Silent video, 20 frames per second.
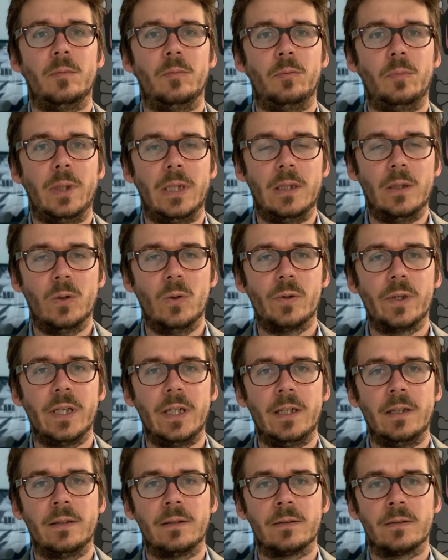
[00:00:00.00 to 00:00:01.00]
be
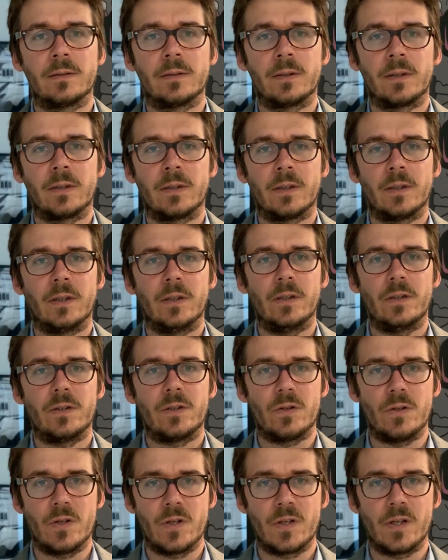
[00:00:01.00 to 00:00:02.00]
looking
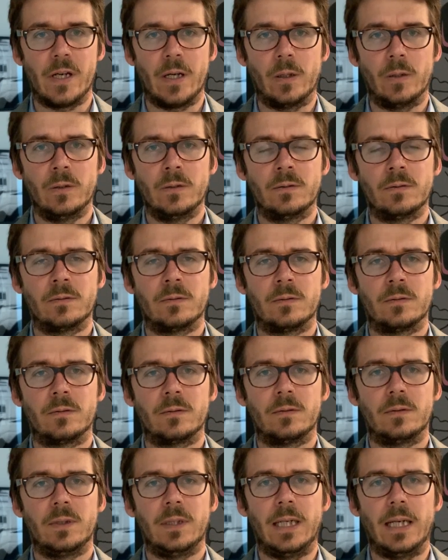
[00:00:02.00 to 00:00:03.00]
to sell
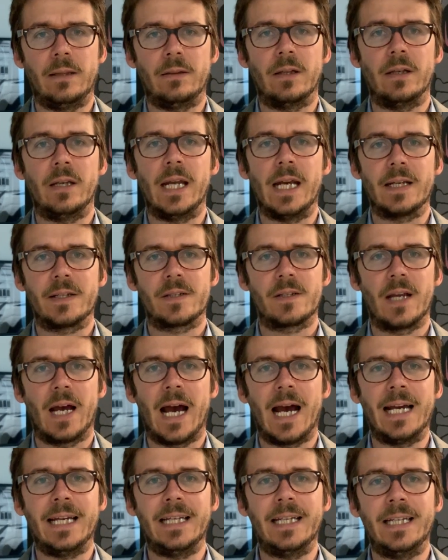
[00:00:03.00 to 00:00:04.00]
in the next
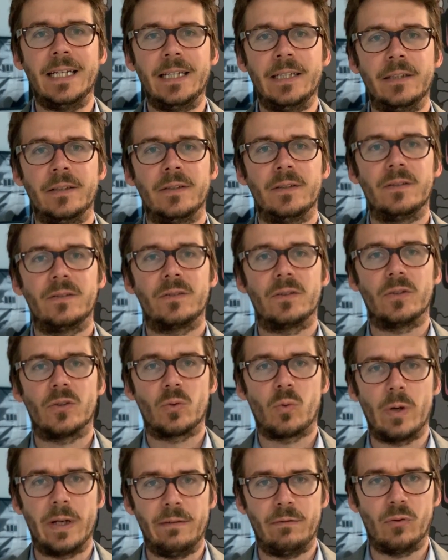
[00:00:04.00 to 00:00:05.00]
18 to
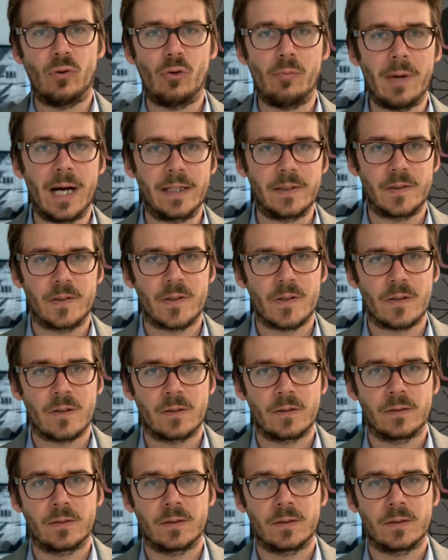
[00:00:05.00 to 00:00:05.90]
24 months.